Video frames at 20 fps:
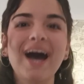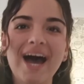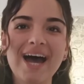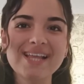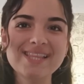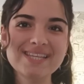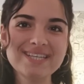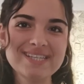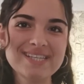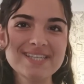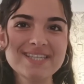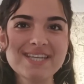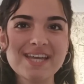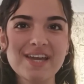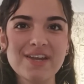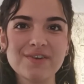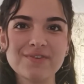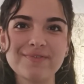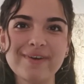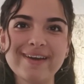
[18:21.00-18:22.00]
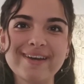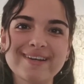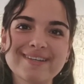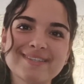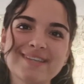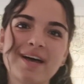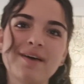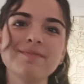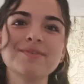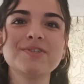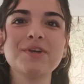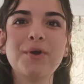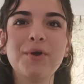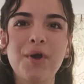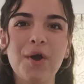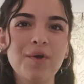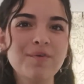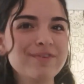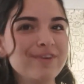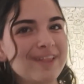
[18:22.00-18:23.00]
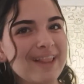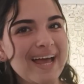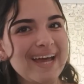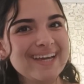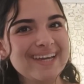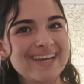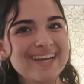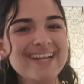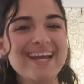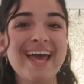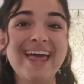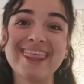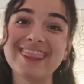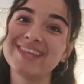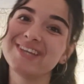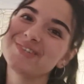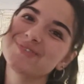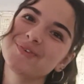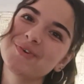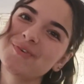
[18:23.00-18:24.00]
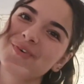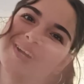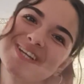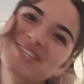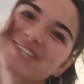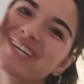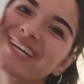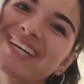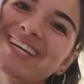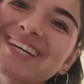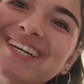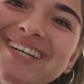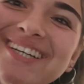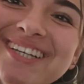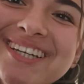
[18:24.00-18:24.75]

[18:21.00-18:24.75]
And this is the end of my exam, so I hope you like it, and thanks for watching.